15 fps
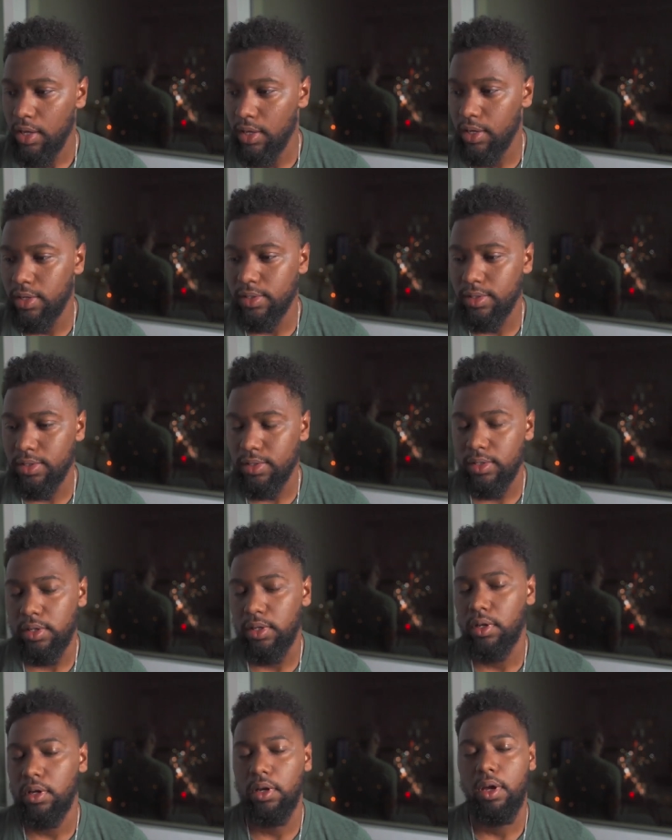
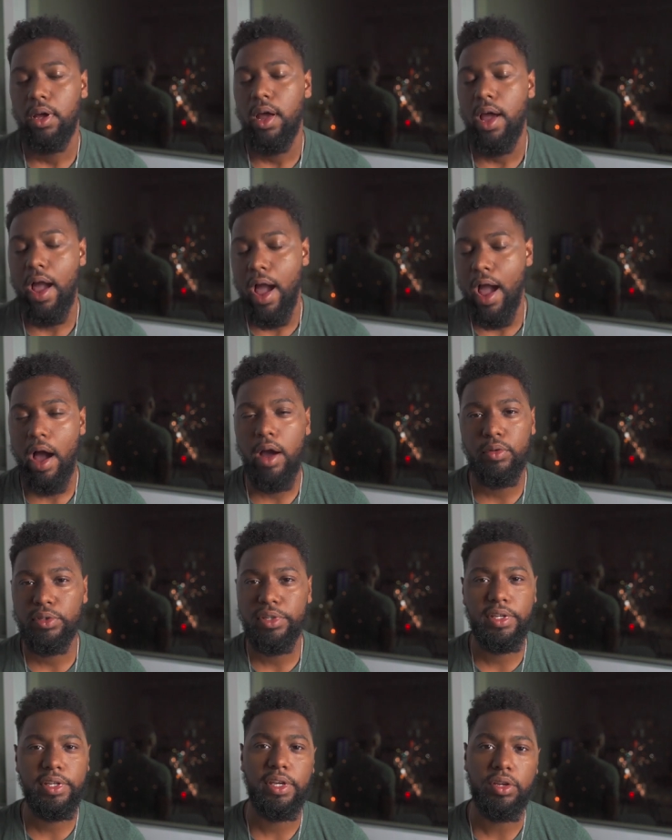is how
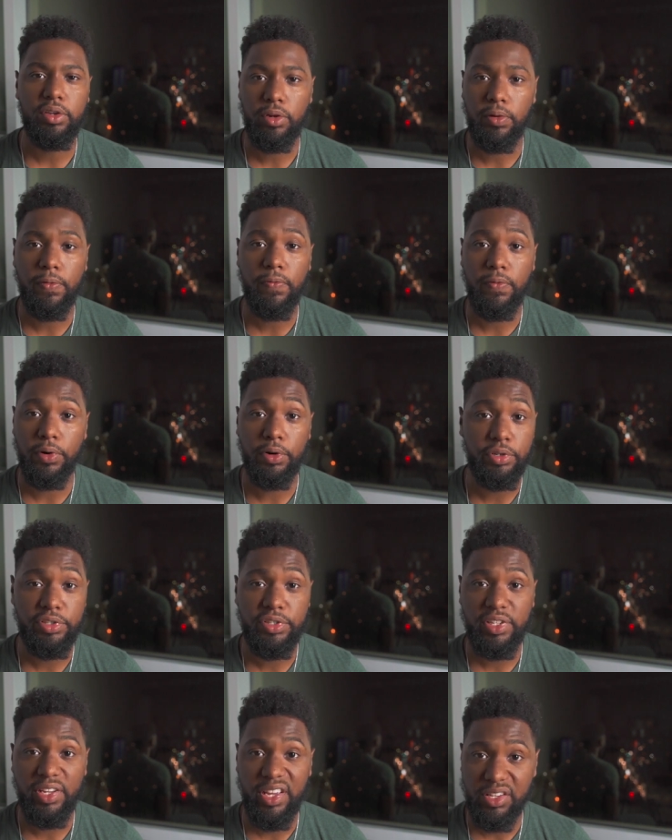to get your
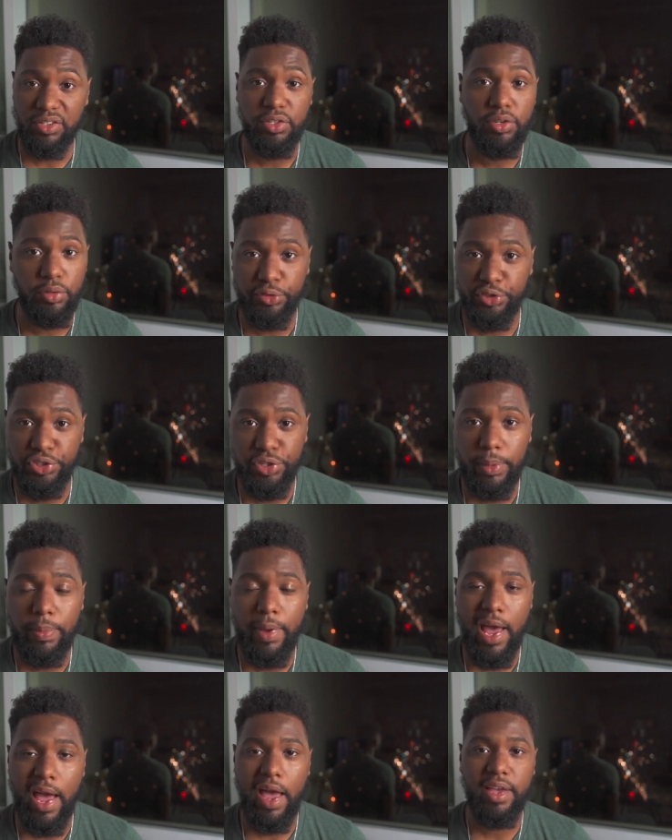first
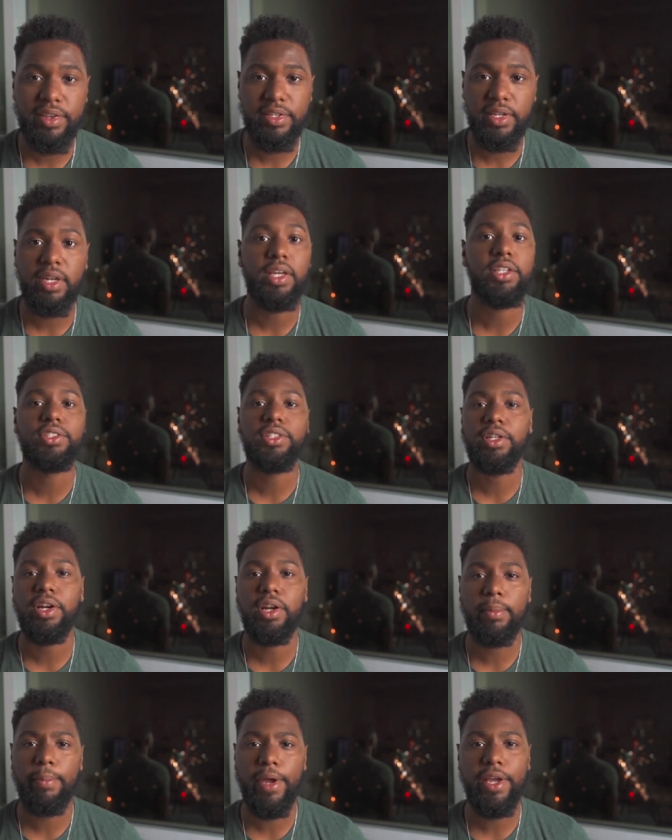internship as an
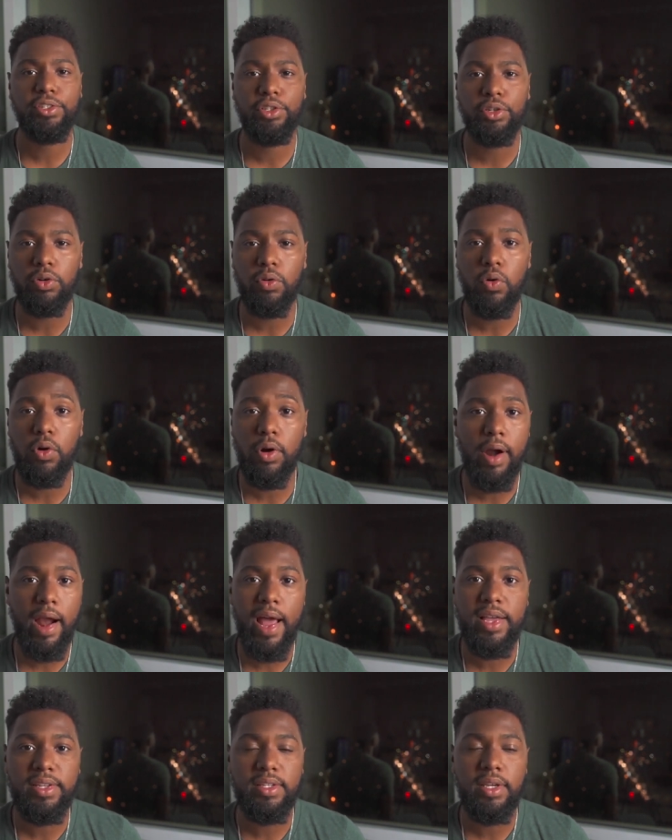engineering major or
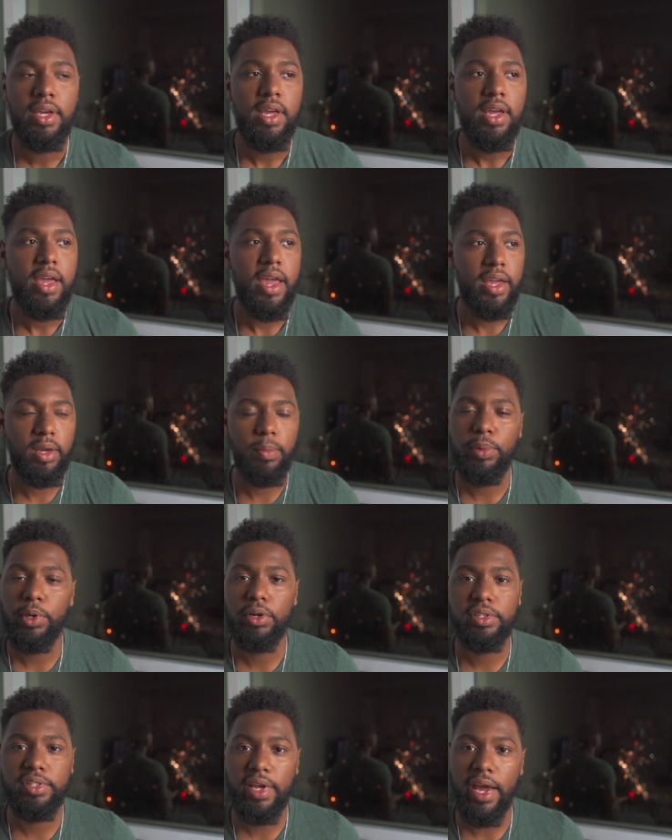as a
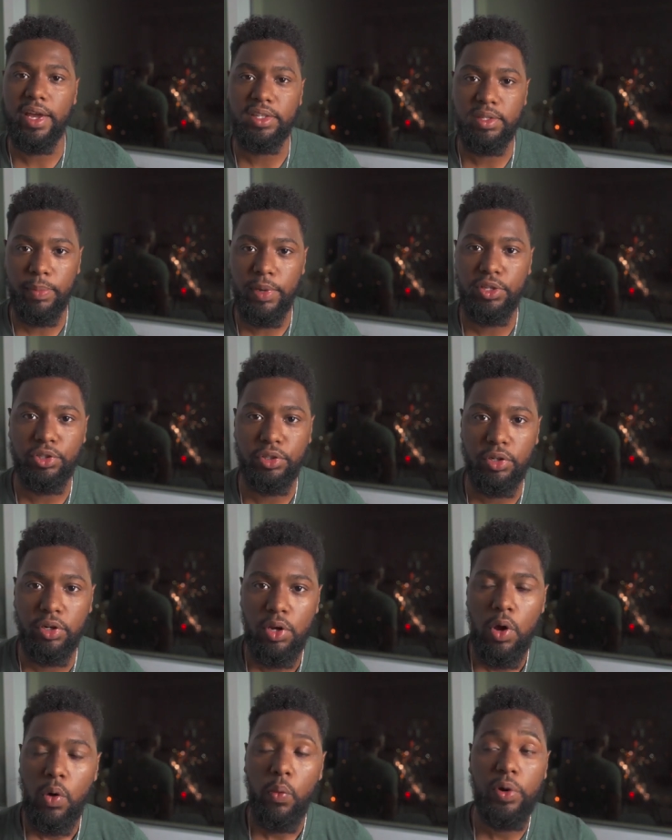computer science major,
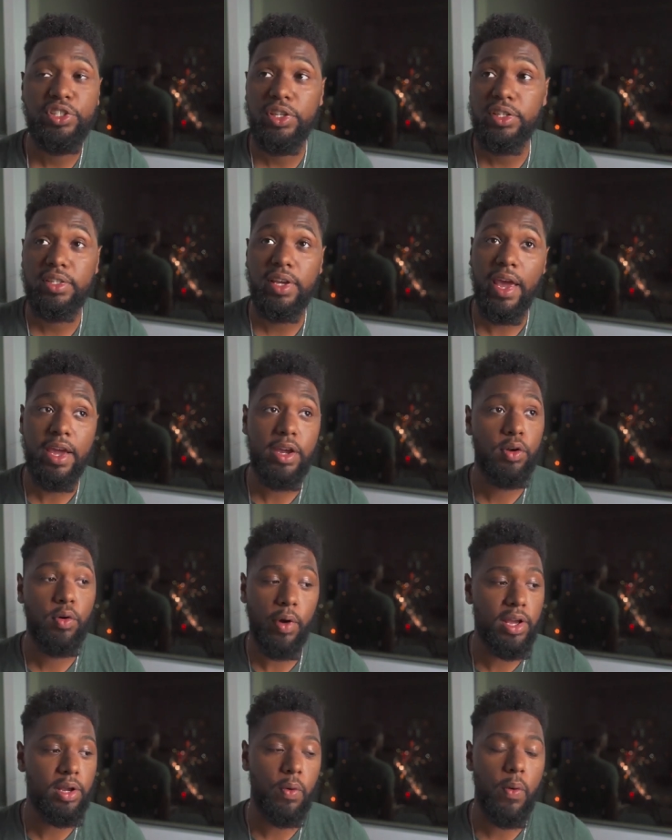which is a
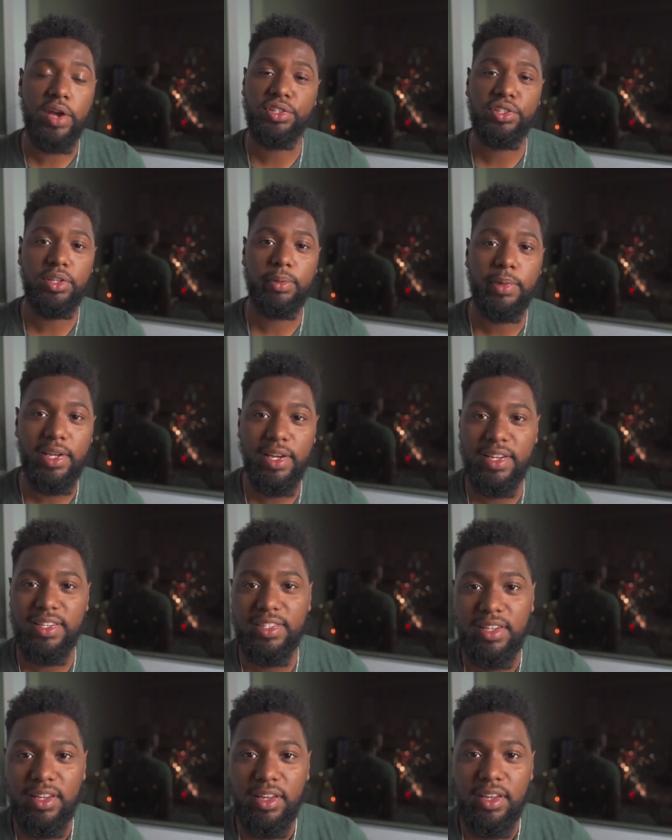great question
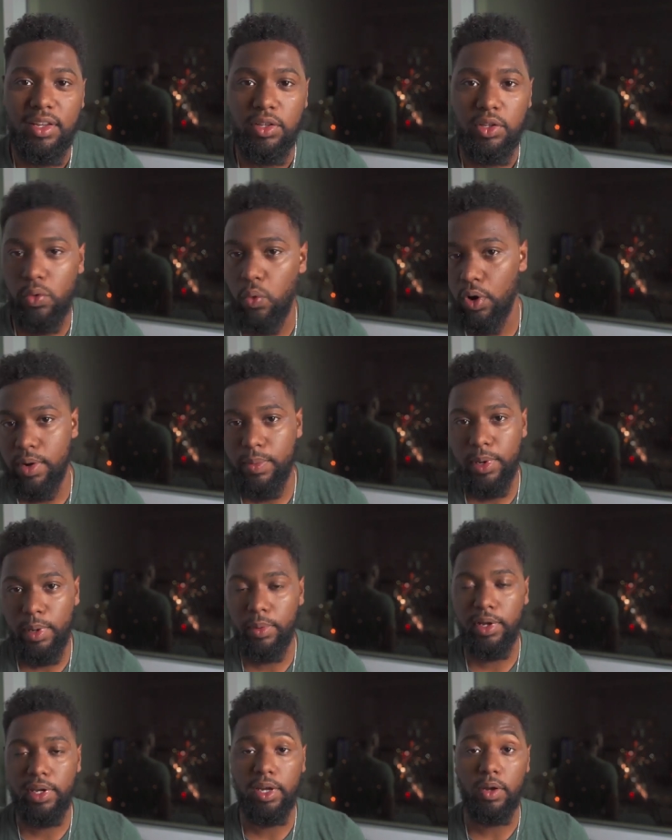because you want to be
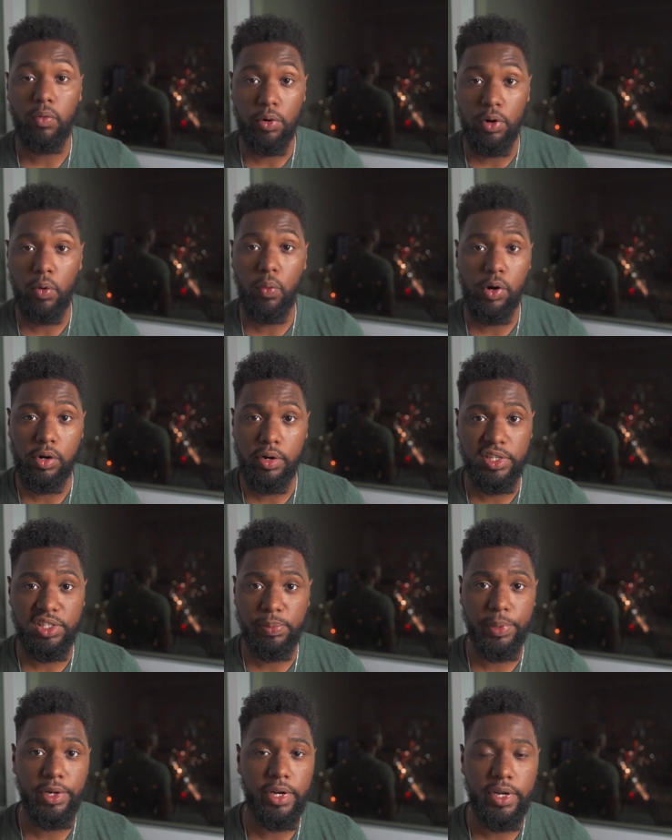able to get real world
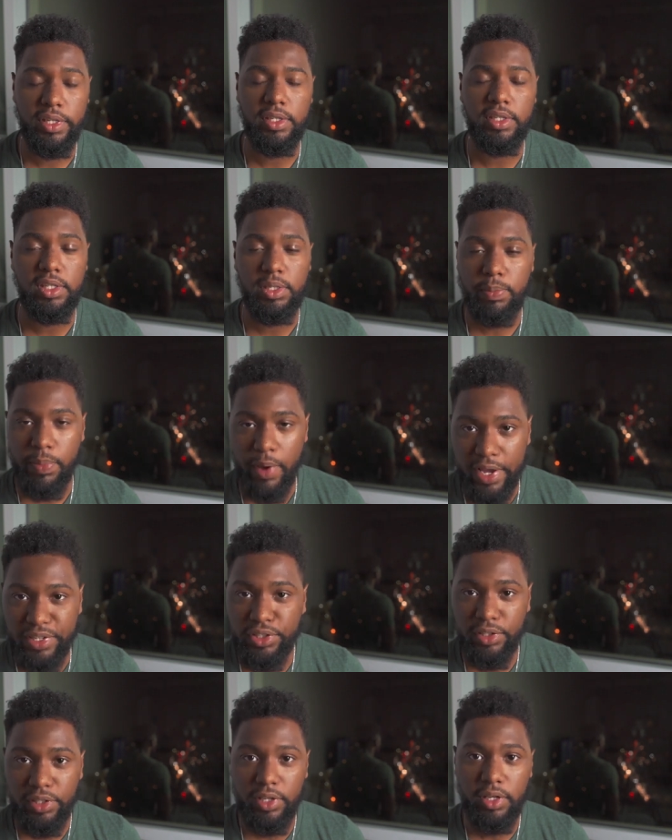experience,
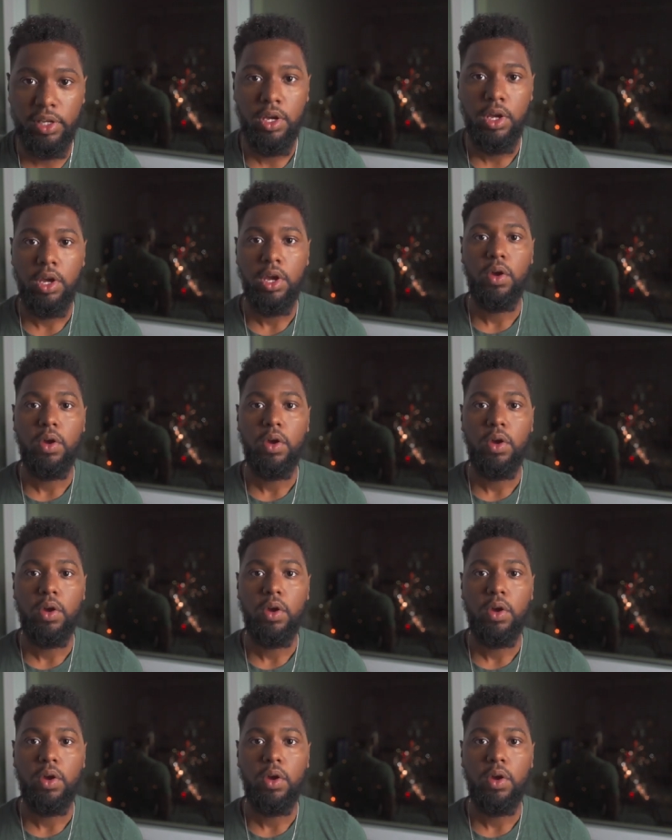especially